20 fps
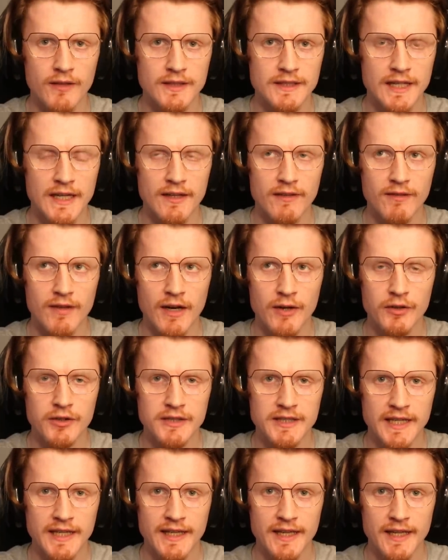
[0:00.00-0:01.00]
Is that how you
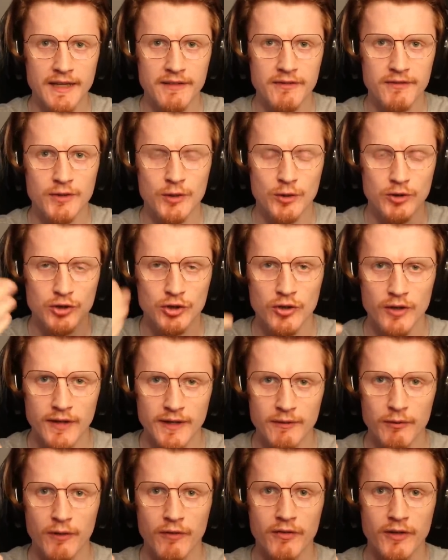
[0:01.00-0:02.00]
say that? Yours
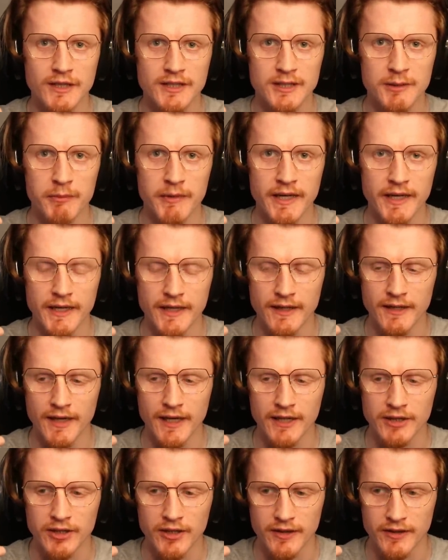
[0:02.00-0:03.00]
truly refers to me,
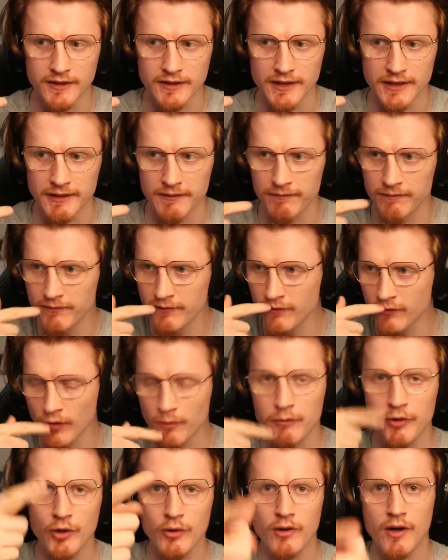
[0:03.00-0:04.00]
actually, doesn't it?
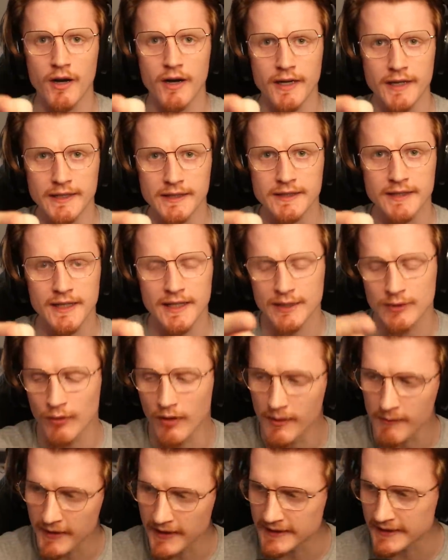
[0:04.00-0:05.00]
From you guys. That's what
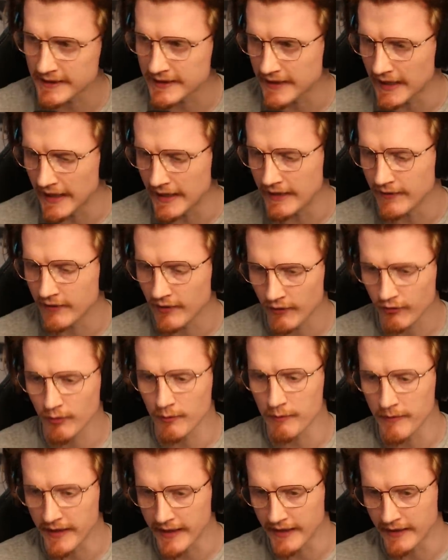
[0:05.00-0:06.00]
I meant to say, not
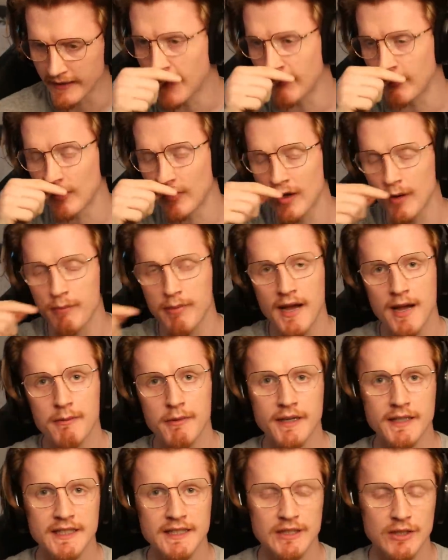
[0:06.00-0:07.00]
from me. If you're not part of
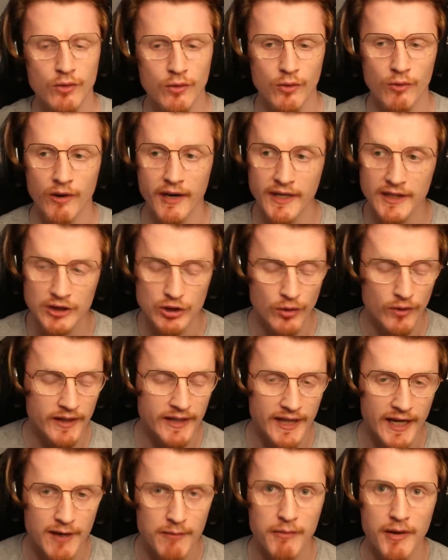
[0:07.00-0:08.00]
my Discord already, join
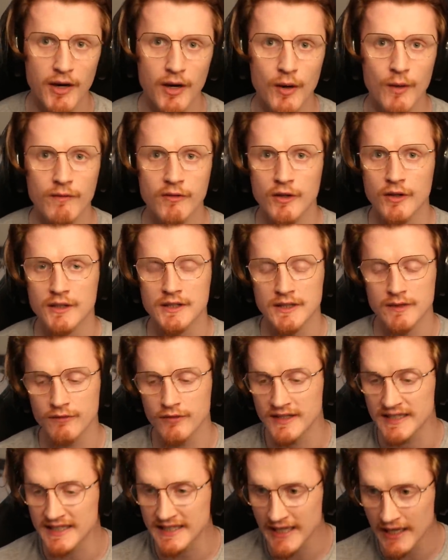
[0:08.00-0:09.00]
it down below. If you've got
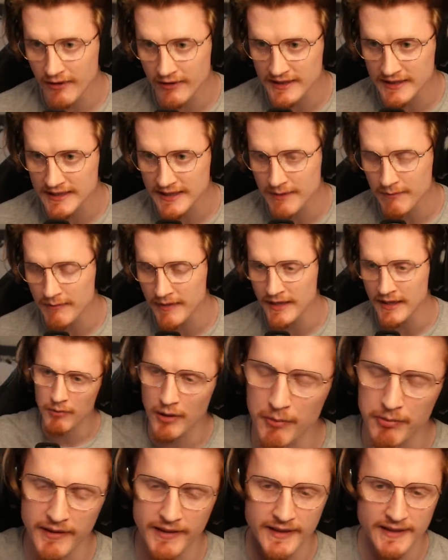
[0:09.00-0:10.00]
something scary to send me,
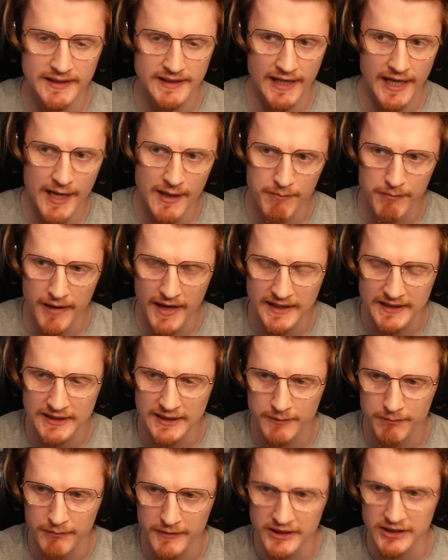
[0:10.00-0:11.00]
pop it in the Scare Baz
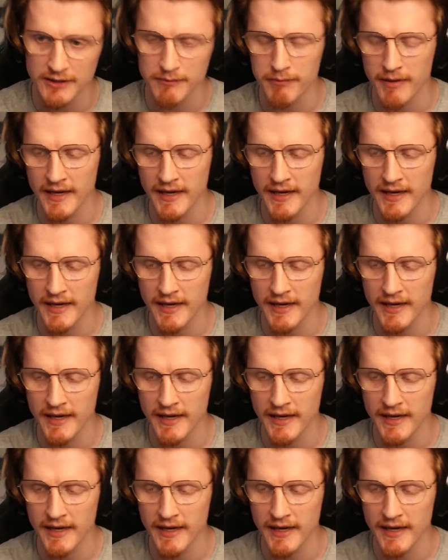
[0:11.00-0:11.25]
submission